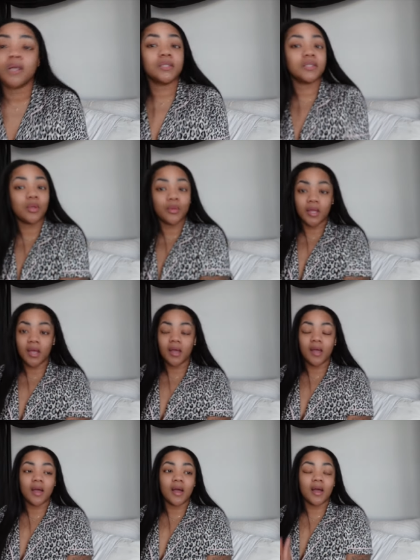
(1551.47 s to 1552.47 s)
so
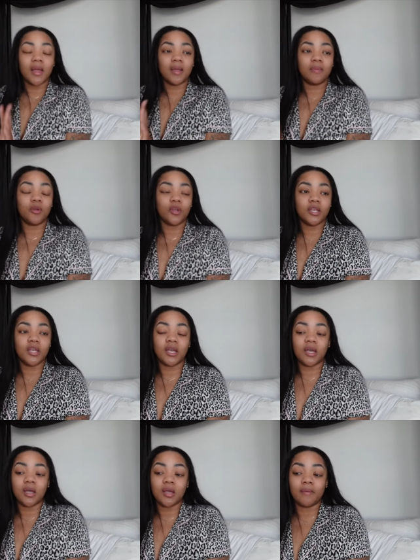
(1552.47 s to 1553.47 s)
yeah, I'm gonna
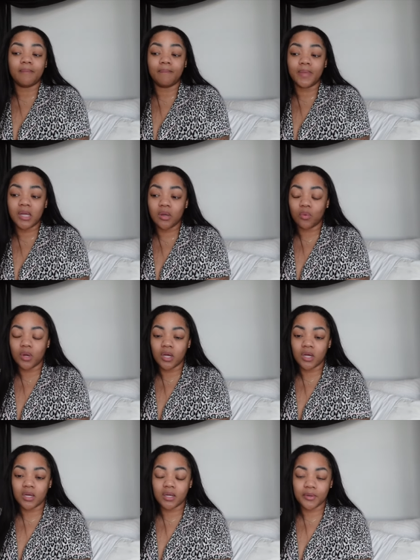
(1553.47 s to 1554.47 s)
get a big
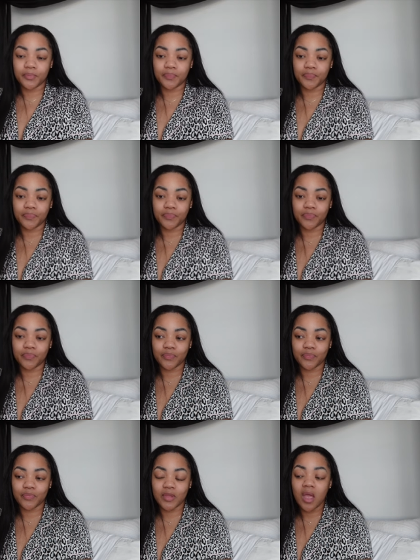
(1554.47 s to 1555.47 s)
rug.
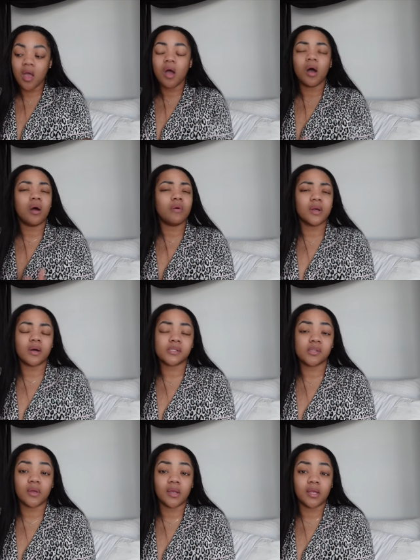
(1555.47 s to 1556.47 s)
Oh, and I
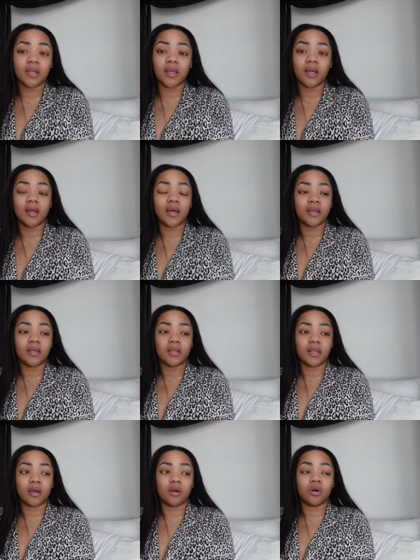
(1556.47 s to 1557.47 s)
also gonna get like gotta
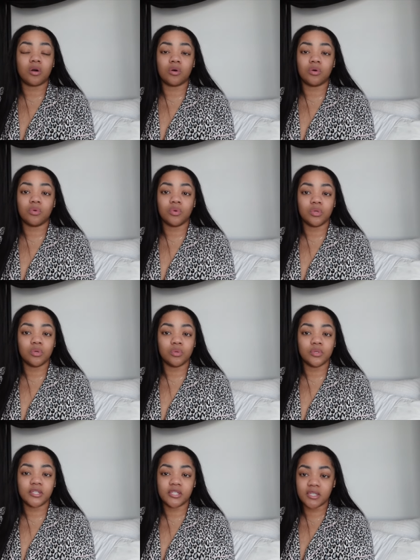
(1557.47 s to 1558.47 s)
get like a whole
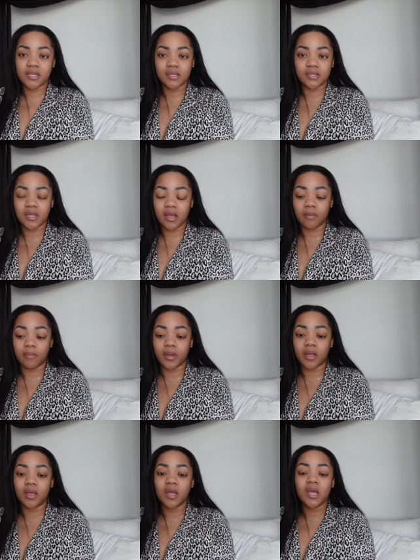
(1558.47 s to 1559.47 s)
new sheet set,
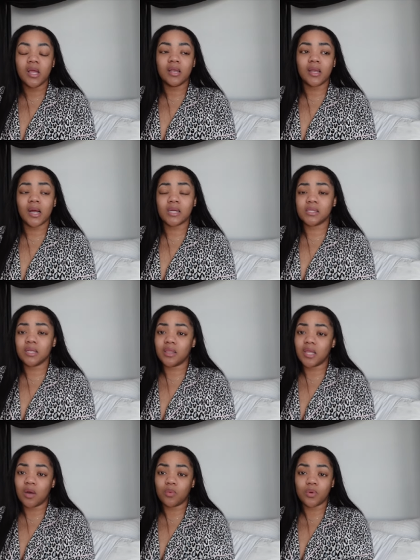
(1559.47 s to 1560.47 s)
but like I
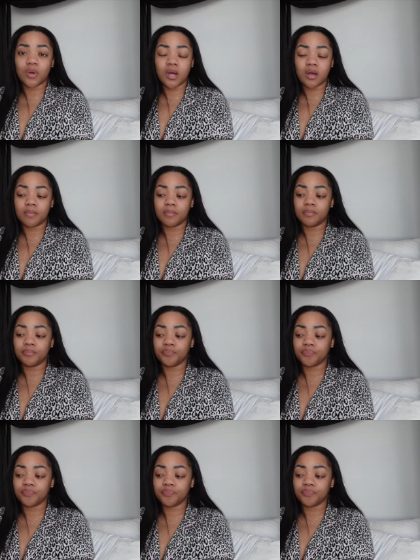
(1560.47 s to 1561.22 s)
said that will come